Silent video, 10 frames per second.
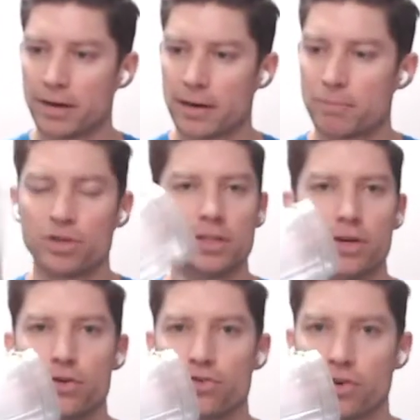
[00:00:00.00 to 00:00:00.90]
I'm using the
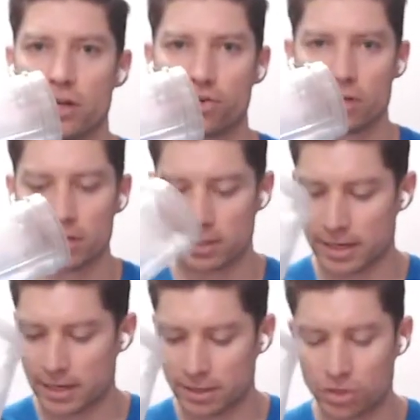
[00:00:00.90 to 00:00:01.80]
Ninja. This thing
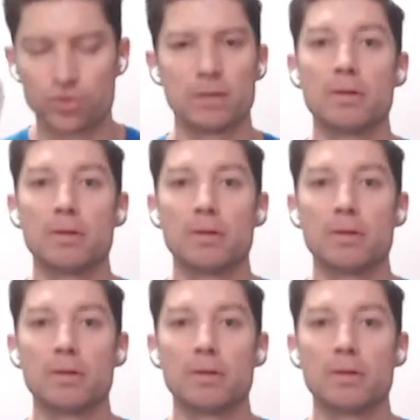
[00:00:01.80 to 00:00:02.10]
is extremely